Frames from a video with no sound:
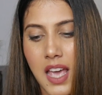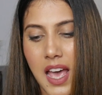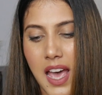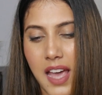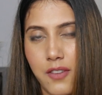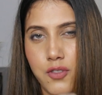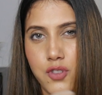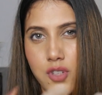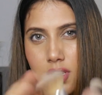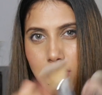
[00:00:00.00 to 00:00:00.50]

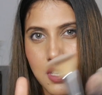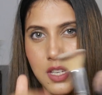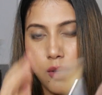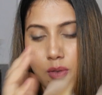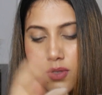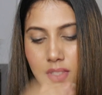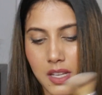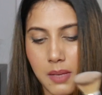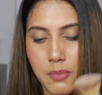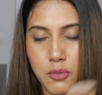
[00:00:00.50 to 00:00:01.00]
I've just
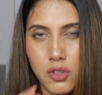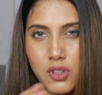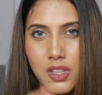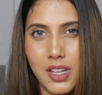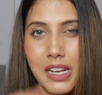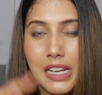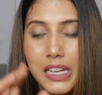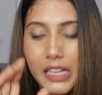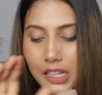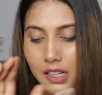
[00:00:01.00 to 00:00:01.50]
used them, so
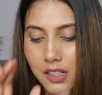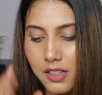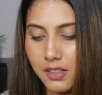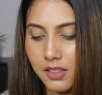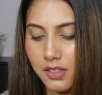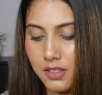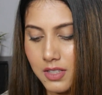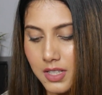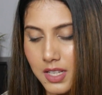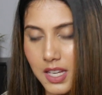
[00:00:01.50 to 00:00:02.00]
they're a little
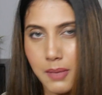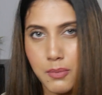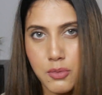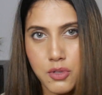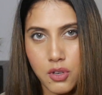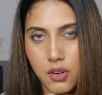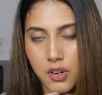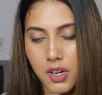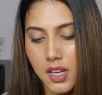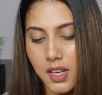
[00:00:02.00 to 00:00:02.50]
dirty, I'm
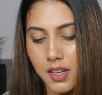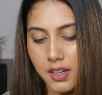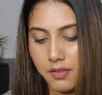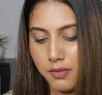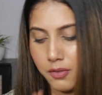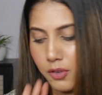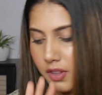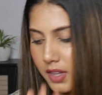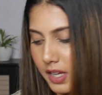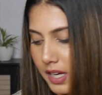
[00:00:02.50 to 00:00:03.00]
sorry
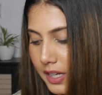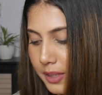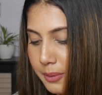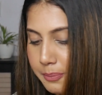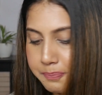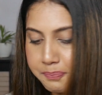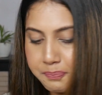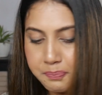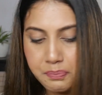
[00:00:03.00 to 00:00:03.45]
for that.